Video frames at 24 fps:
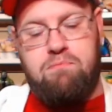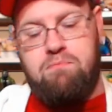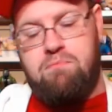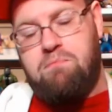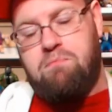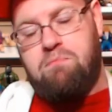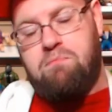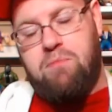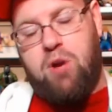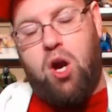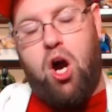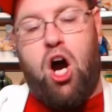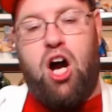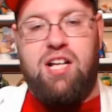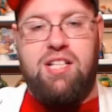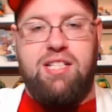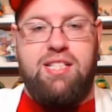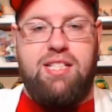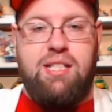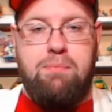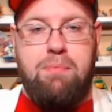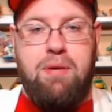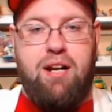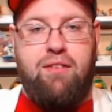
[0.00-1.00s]
cause
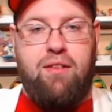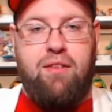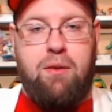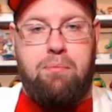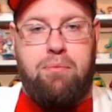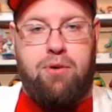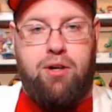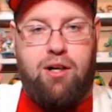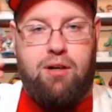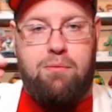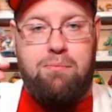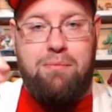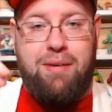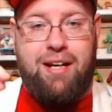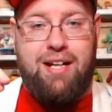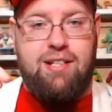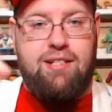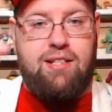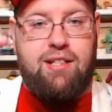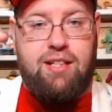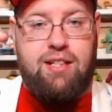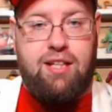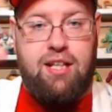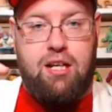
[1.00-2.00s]
a bit of the problem because
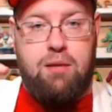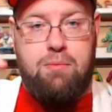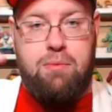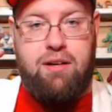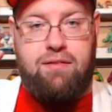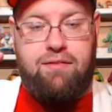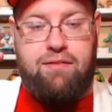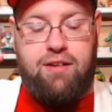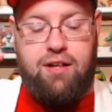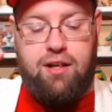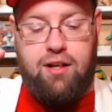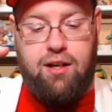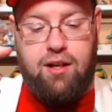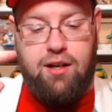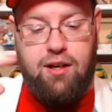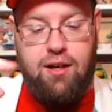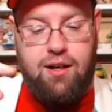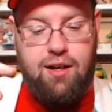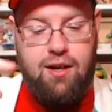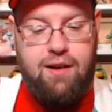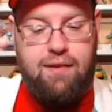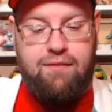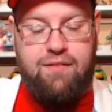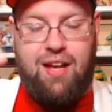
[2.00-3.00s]
there's a little bit of a
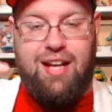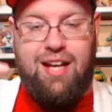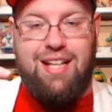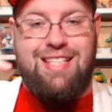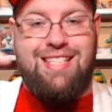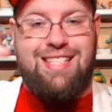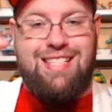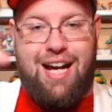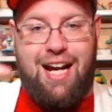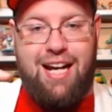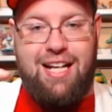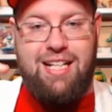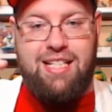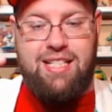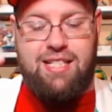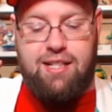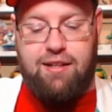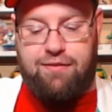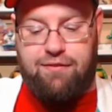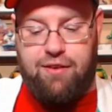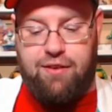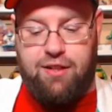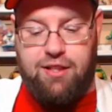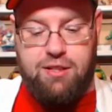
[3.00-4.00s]
size
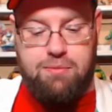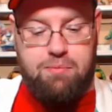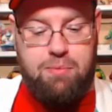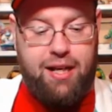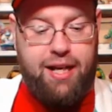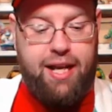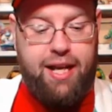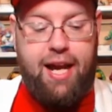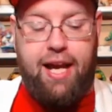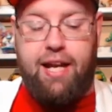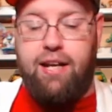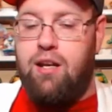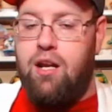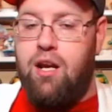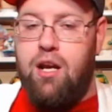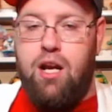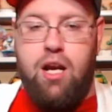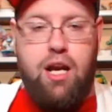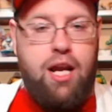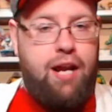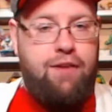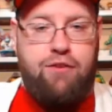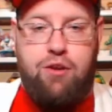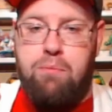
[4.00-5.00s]
difference. But again,
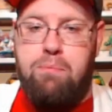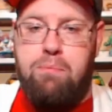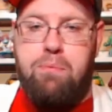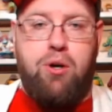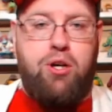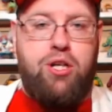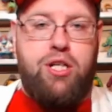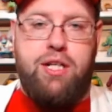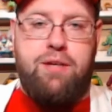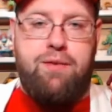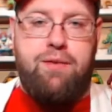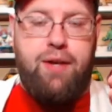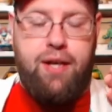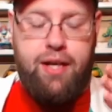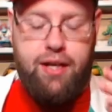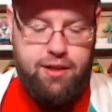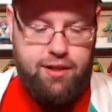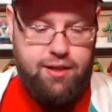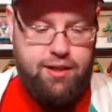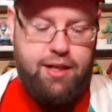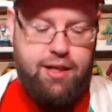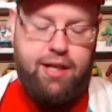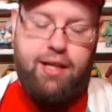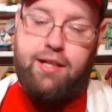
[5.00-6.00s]
if you push them in,
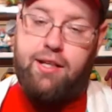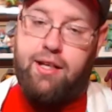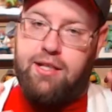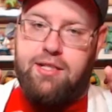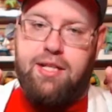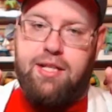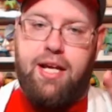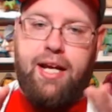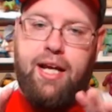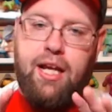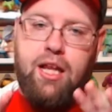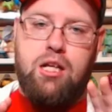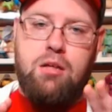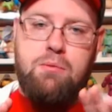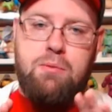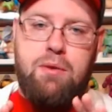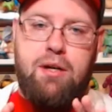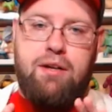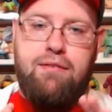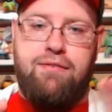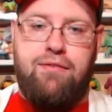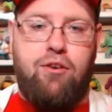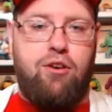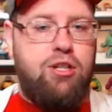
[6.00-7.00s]
it does take a little bit
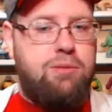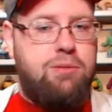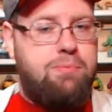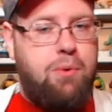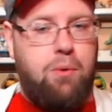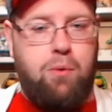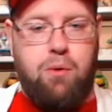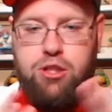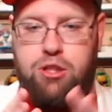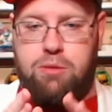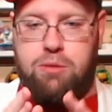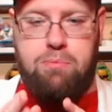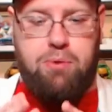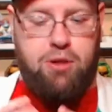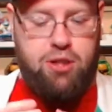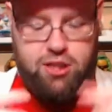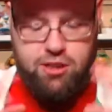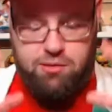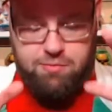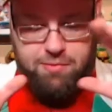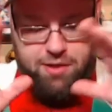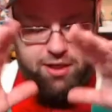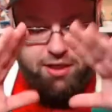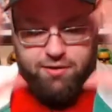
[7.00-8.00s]
of force, but once you push
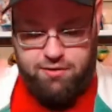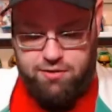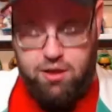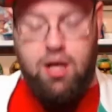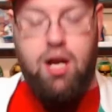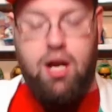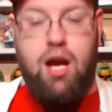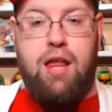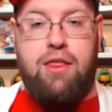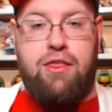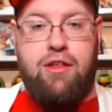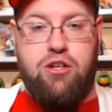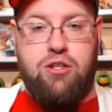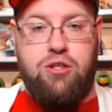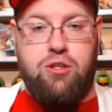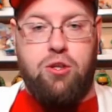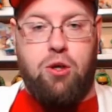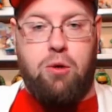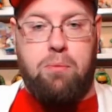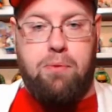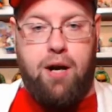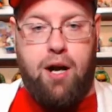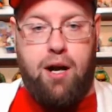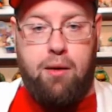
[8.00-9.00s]
them in, there's no
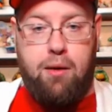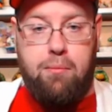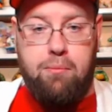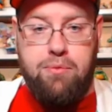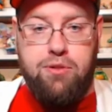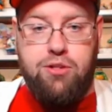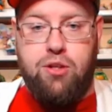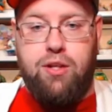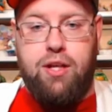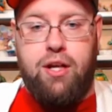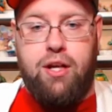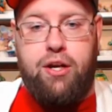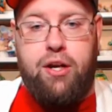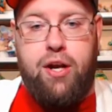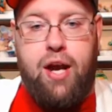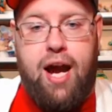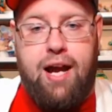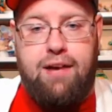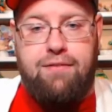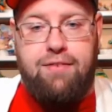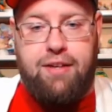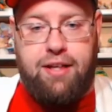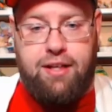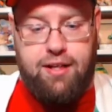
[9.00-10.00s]
problem. So there you
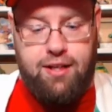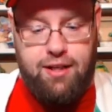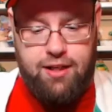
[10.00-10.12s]
have it.